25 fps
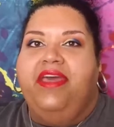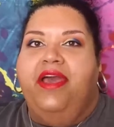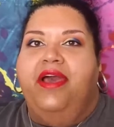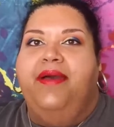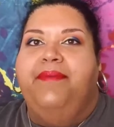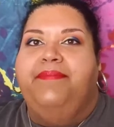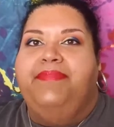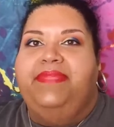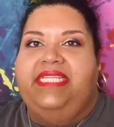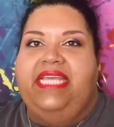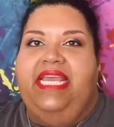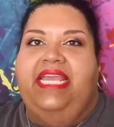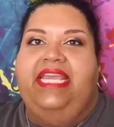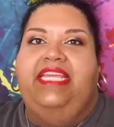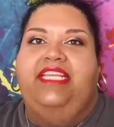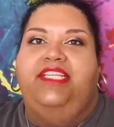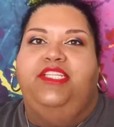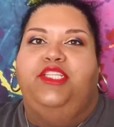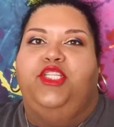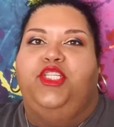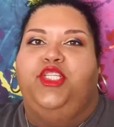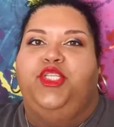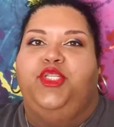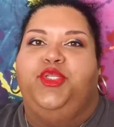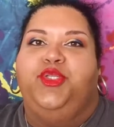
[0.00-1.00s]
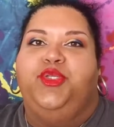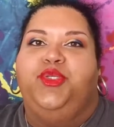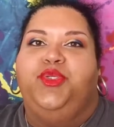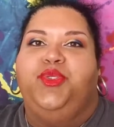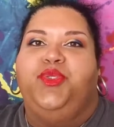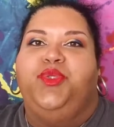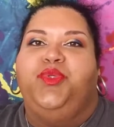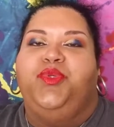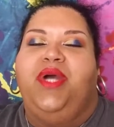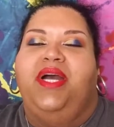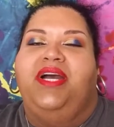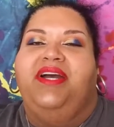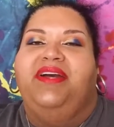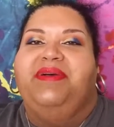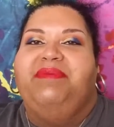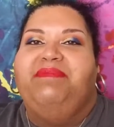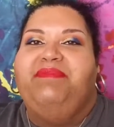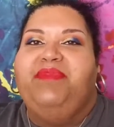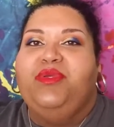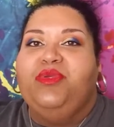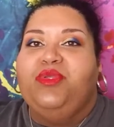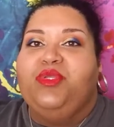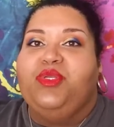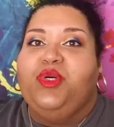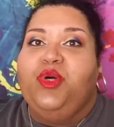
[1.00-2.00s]
update to
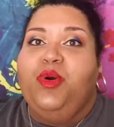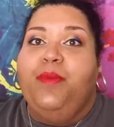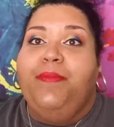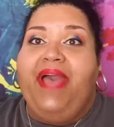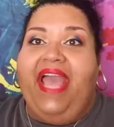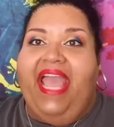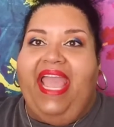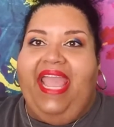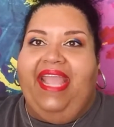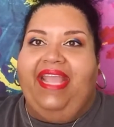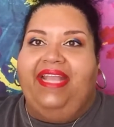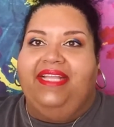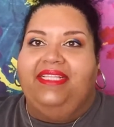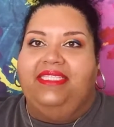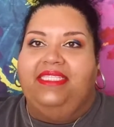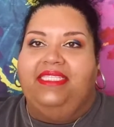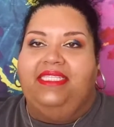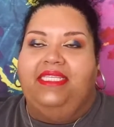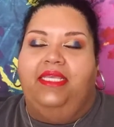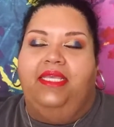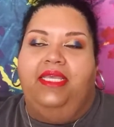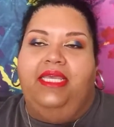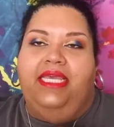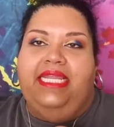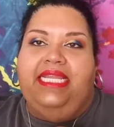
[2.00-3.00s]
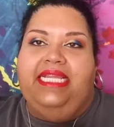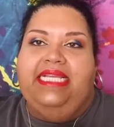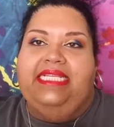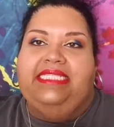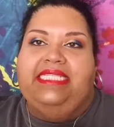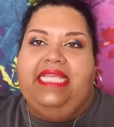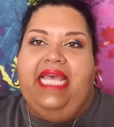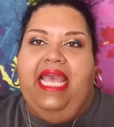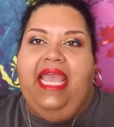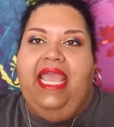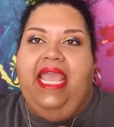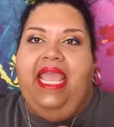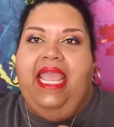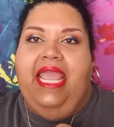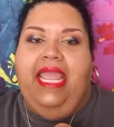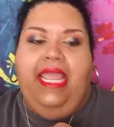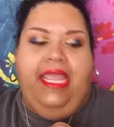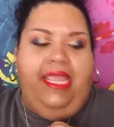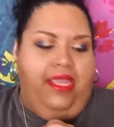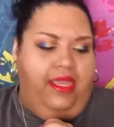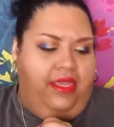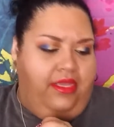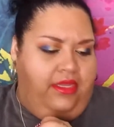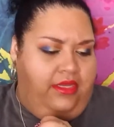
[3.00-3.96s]
Musical Pans. It is a